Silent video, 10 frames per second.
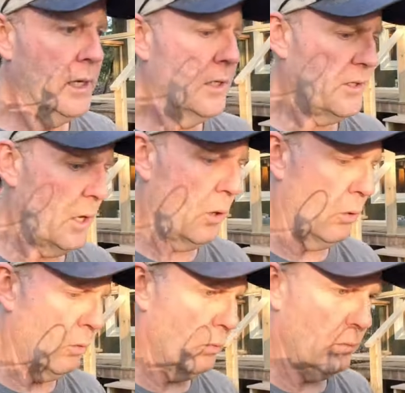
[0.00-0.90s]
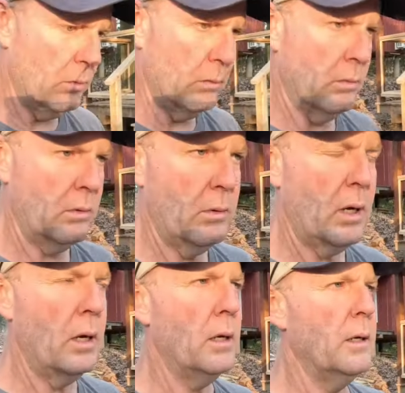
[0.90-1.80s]
So
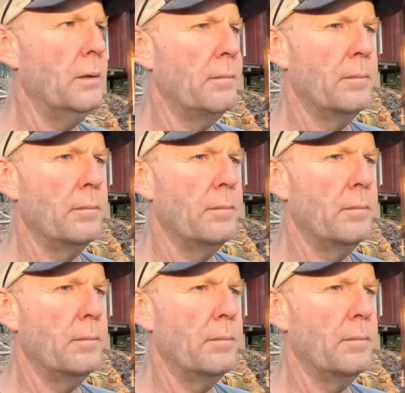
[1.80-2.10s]
uh,